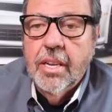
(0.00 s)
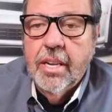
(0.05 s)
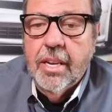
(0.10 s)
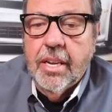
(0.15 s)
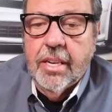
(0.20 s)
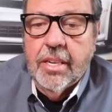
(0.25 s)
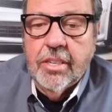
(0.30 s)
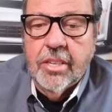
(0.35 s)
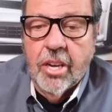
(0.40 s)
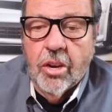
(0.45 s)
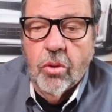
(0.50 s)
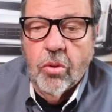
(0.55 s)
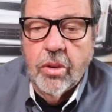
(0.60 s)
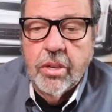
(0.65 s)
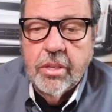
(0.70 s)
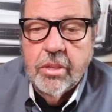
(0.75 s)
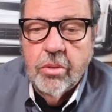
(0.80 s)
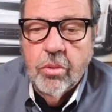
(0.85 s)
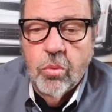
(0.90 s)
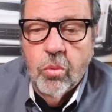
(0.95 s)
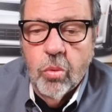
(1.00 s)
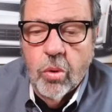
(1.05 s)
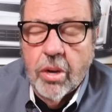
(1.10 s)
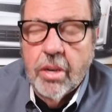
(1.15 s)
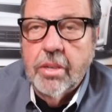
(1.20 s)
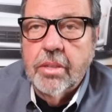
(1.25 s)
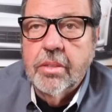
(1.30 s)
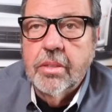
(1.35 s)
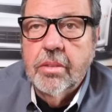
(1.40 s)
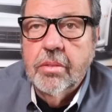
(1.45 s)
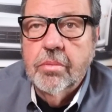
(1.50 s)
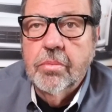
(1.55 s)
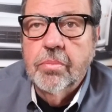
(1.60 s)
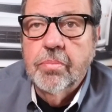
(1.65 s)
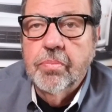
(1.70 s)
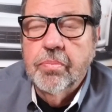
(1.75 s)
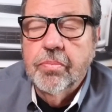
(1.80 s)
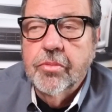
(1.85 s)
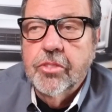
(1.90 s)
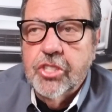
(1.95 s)
in knowing what
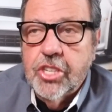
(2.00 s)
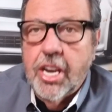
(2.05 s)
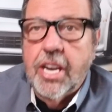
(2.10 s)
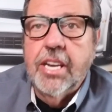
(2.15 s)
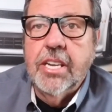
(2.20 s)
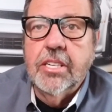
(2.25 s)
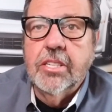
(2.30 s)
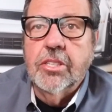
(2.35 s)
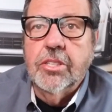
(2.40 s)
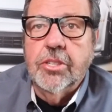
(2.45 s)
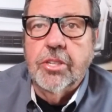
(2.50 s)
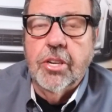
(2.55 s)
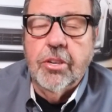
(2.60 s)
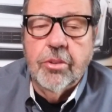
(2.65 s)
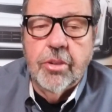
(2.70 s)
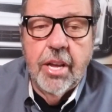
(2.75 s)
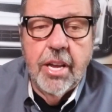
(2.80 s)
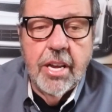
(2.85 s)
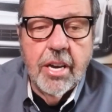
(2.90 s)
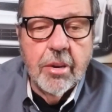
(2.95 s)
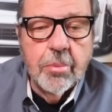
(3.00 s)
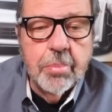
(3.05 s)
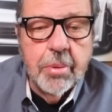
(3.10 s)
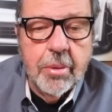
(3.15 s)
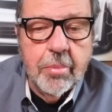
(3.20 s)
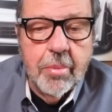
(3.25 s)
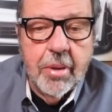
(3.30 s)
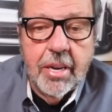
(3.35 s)
Shane could do to help him.